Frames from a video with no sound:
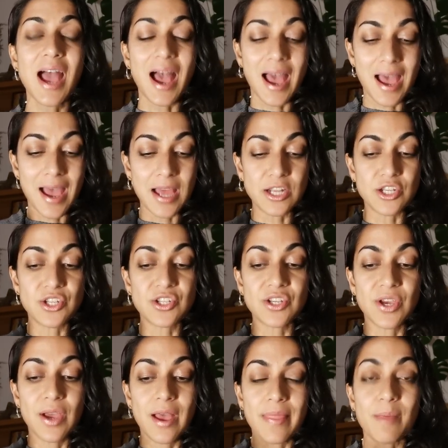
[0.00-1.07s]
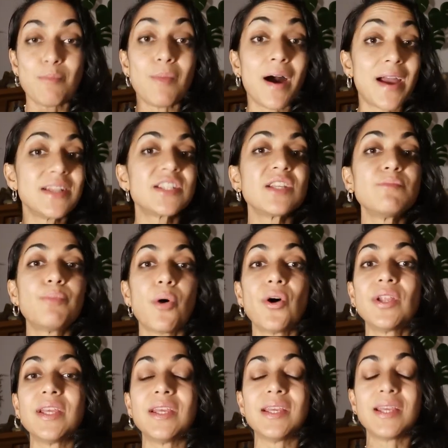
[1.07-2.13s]
and the mind and
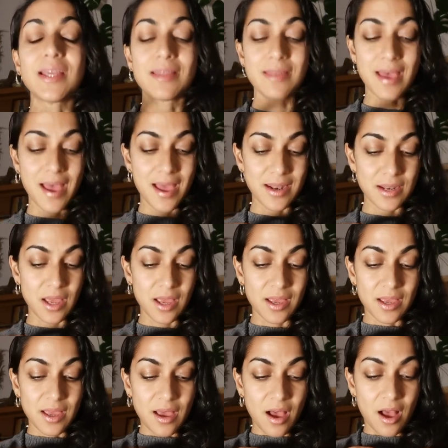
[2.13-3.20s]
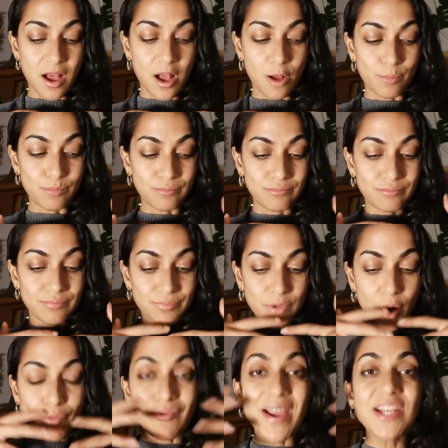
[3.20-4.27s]
body then
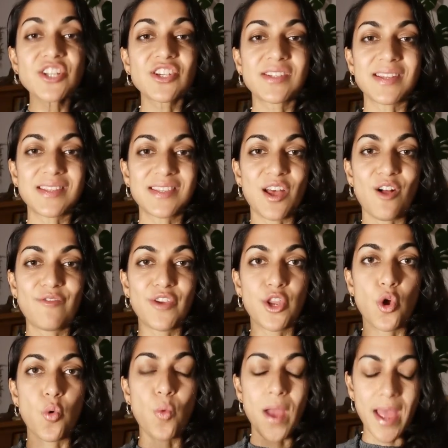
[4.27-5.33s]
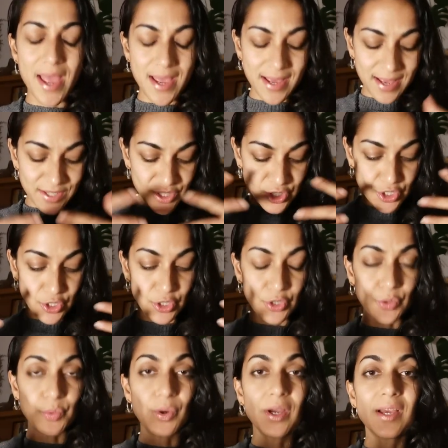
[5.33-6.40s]
arranges itself in a way as
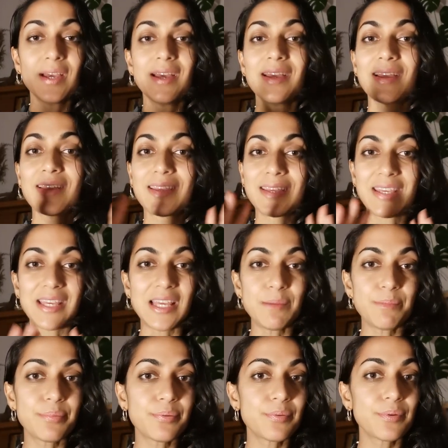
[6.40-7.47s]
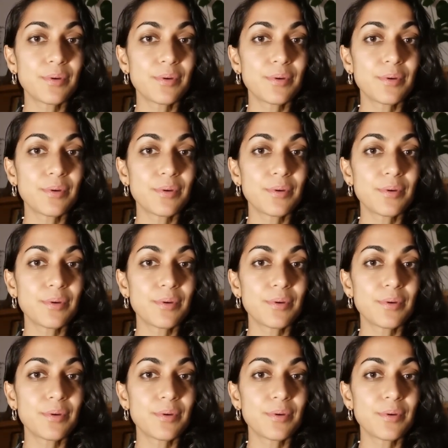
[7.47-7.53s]
to keep